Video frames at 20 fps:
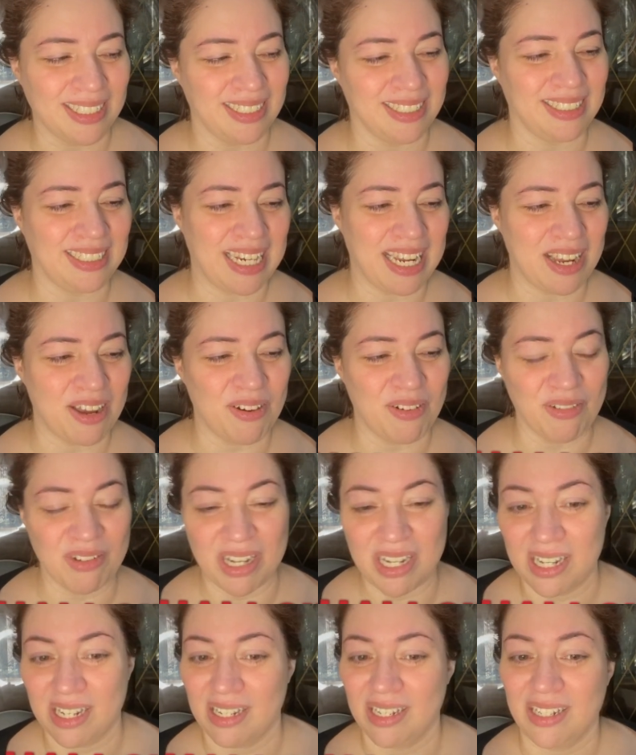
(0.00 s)
Now,
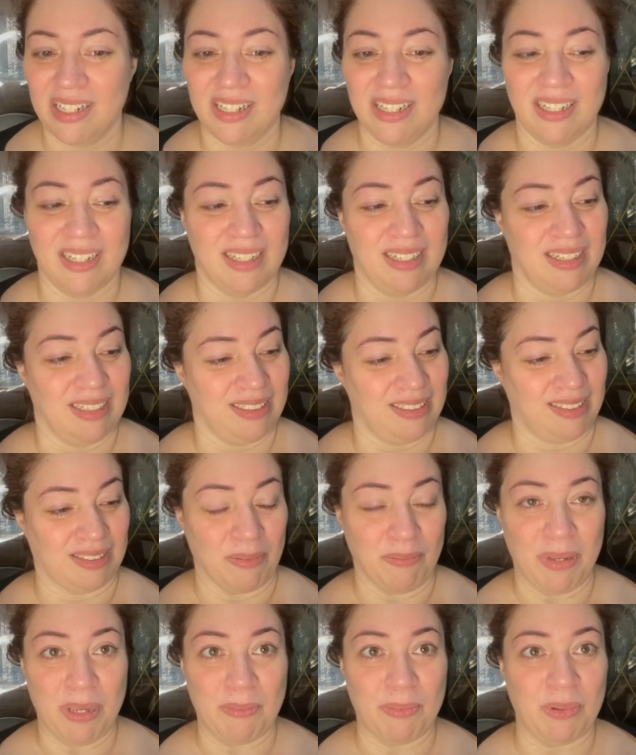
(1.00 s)
some
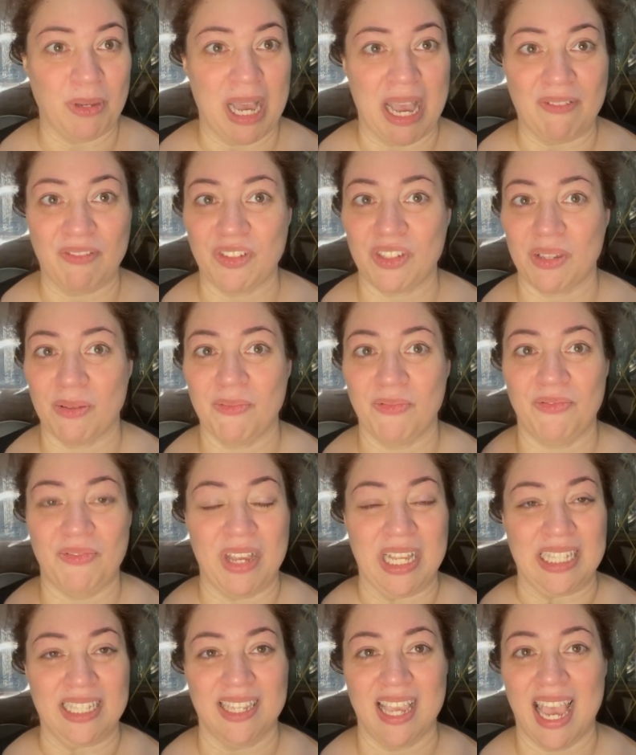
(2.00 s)
people have some
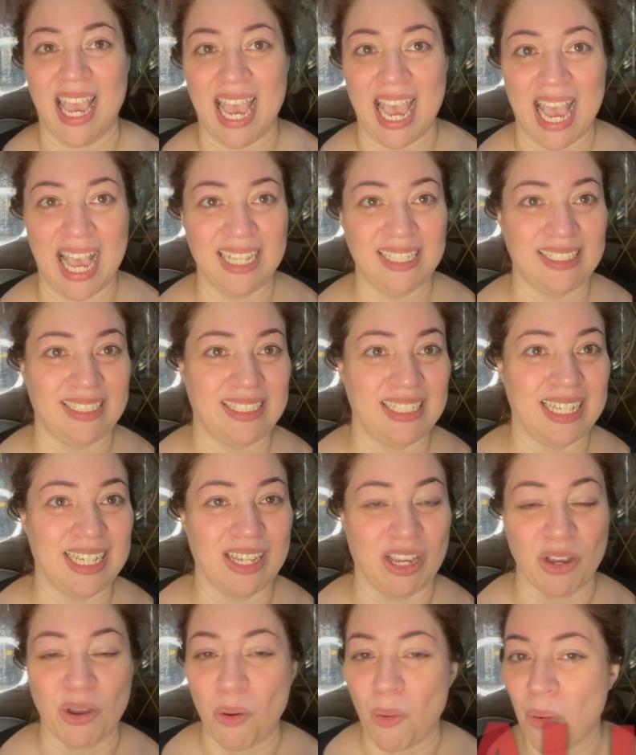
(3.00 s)

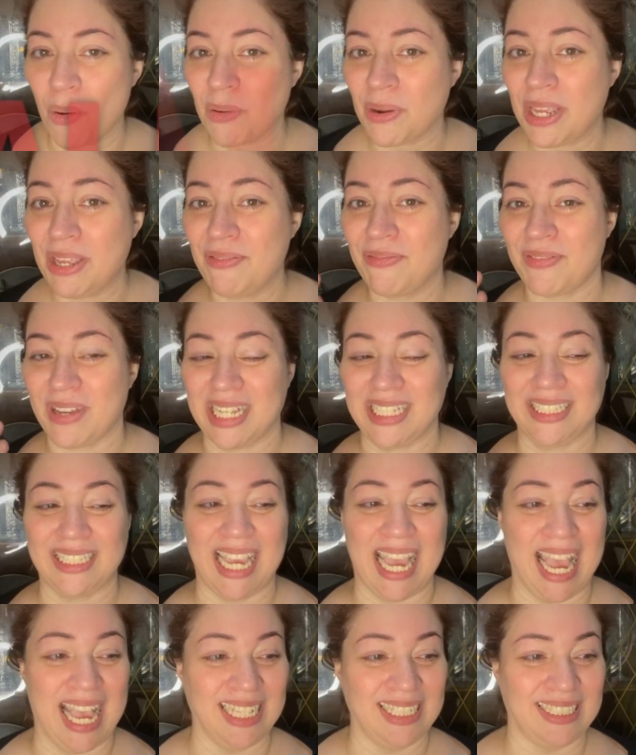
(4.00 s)
fantastic, gory,
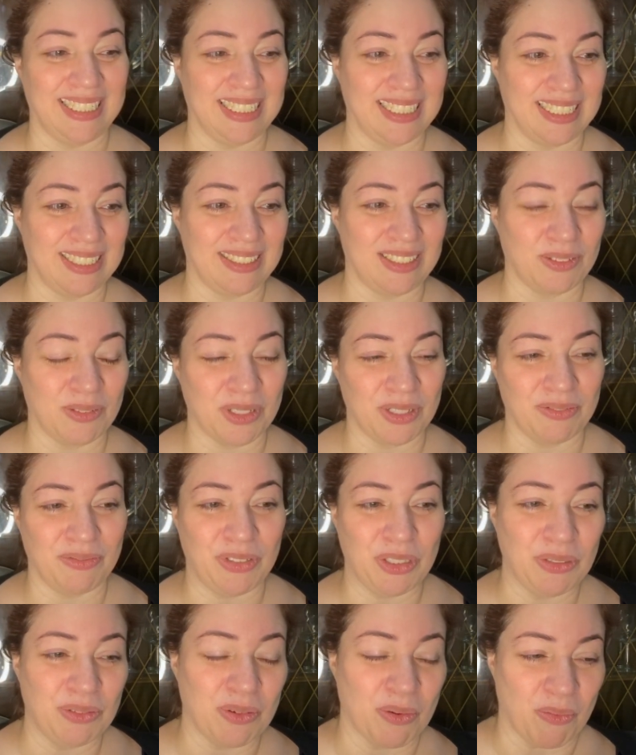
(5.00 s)
fantastic sort of
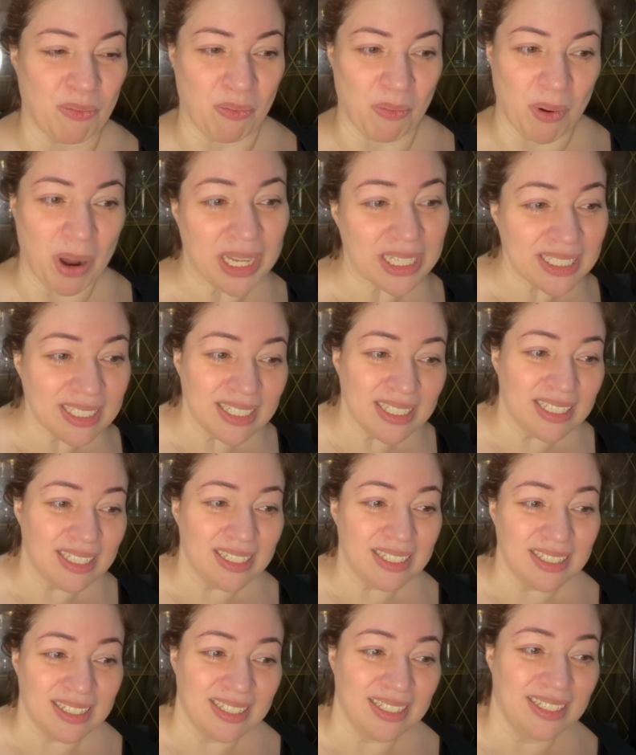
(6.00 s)
view of what,
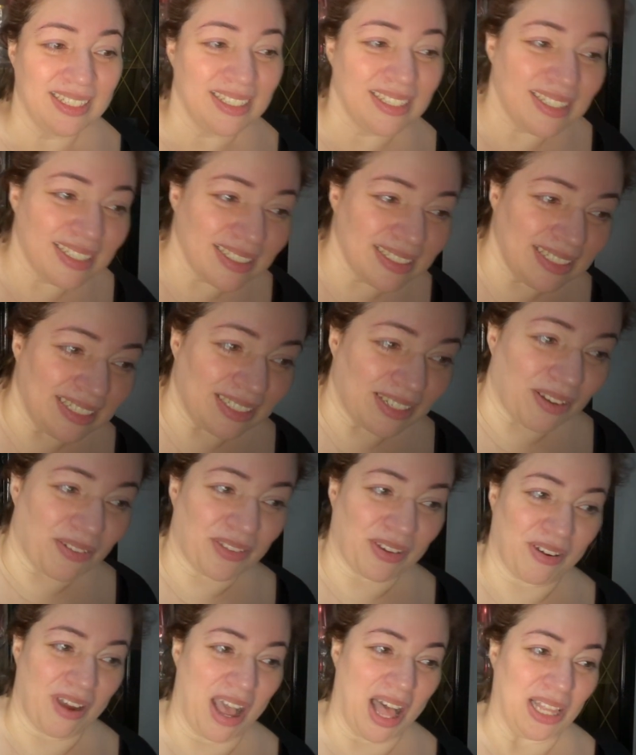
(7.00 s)
you know,
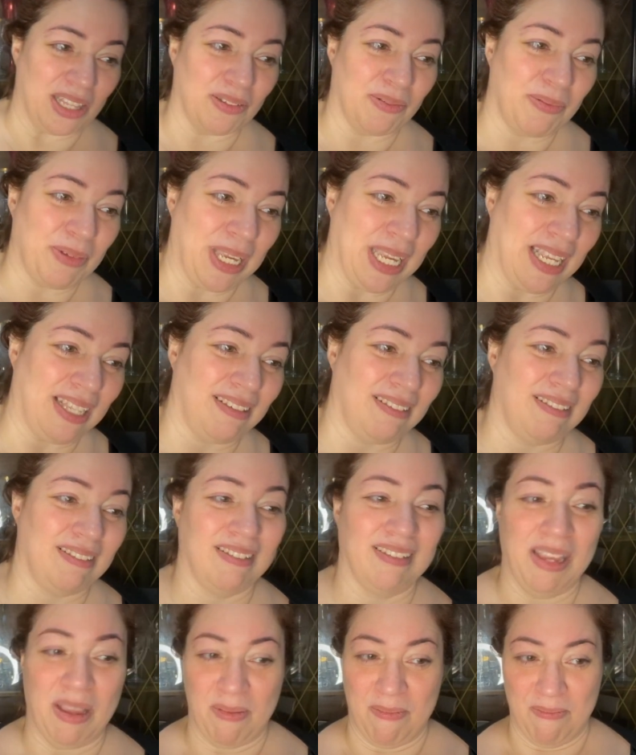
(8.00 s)
their Halloween
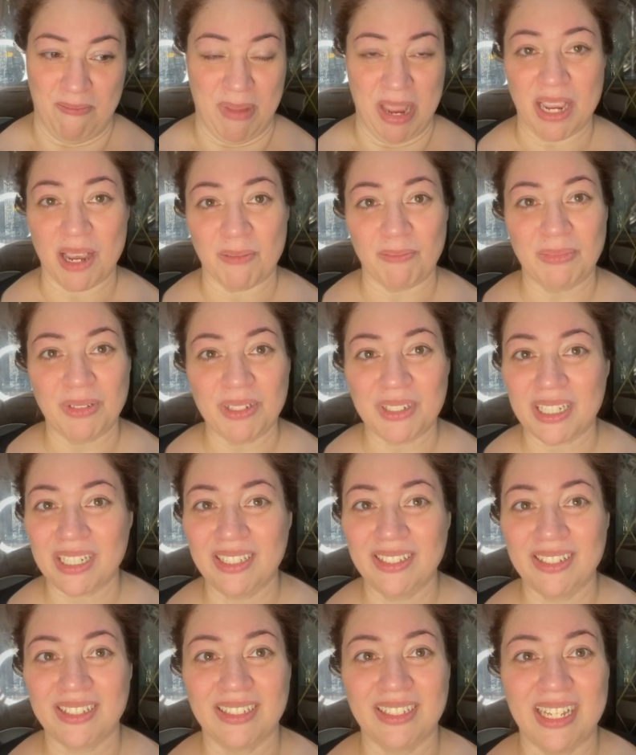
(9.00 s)
makeup look could
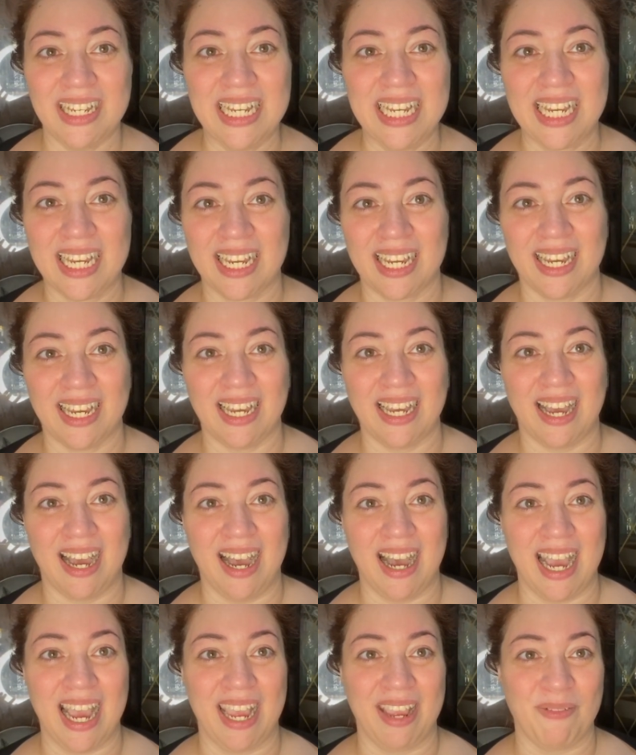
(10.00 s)
look like.
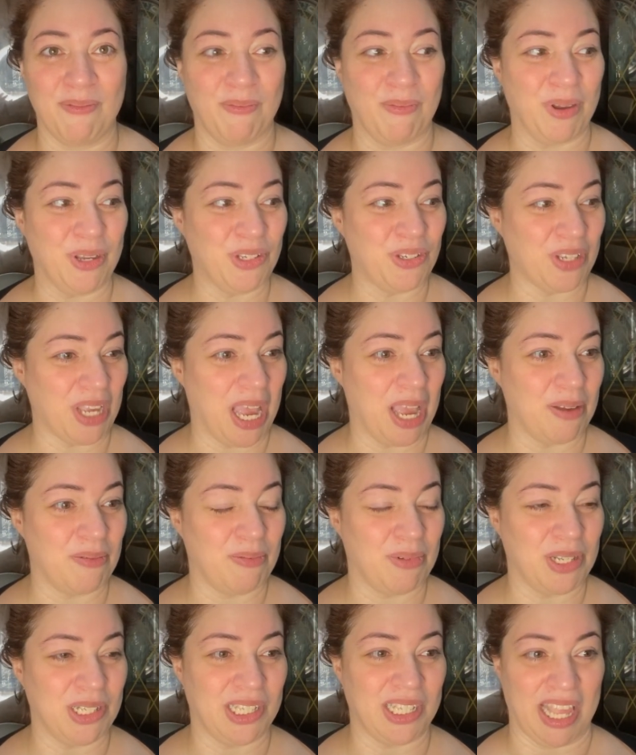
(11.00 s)
I wish I
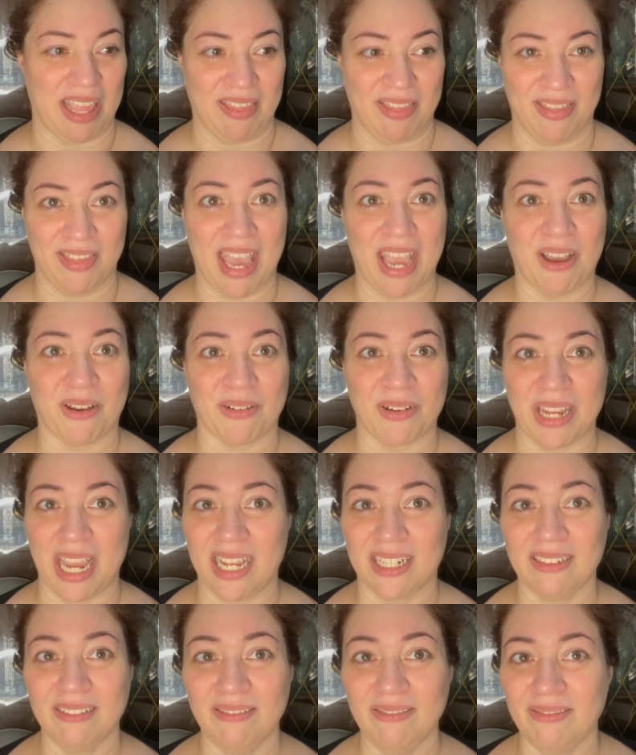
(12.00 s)
was that
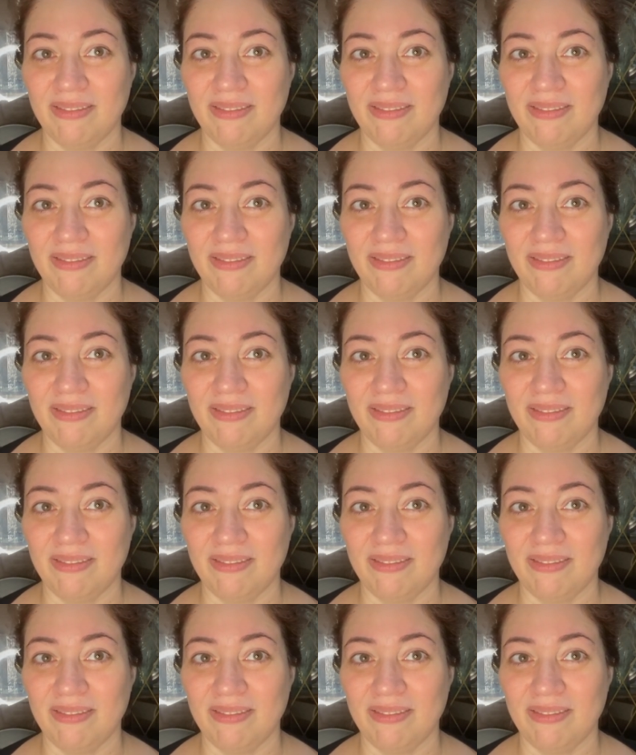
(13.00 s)
creative.